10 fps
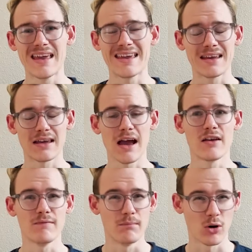it can kind
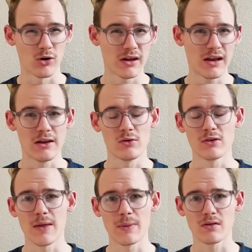of burn it and you'll
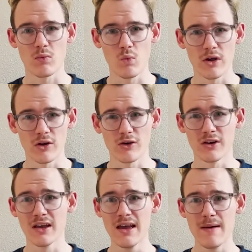get this weird
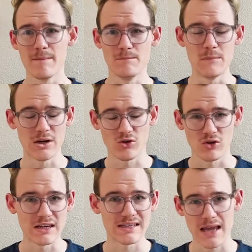bittery
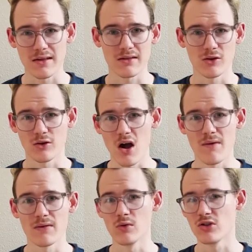taste in your
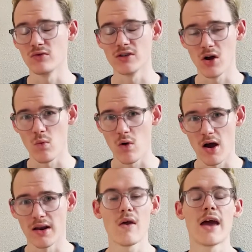coffee, which you don't want.
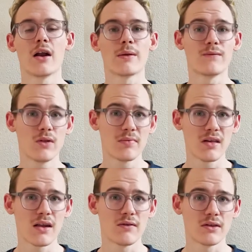And on the flip side,
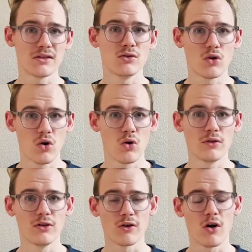if it's too cold,
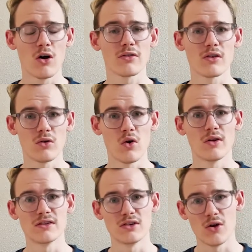you're also going
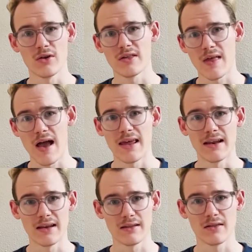to notice that, and
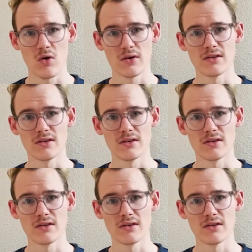it's going to